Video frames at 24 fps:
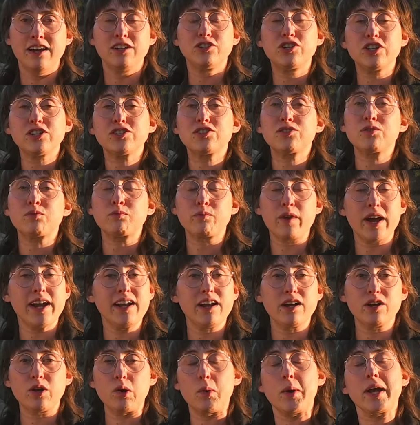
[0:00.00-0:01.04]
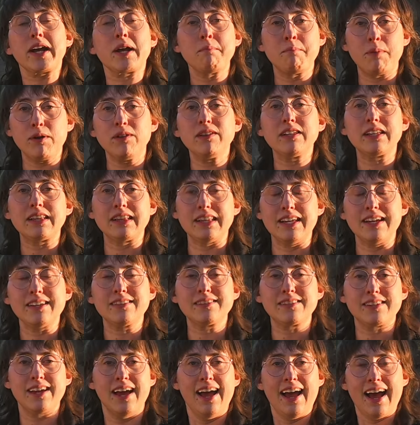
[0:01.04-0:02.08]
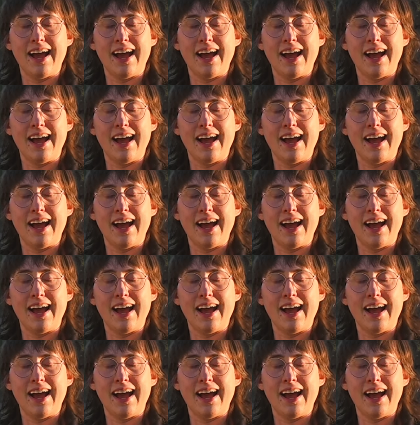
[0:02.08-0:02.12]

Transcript: just write a quick bullet list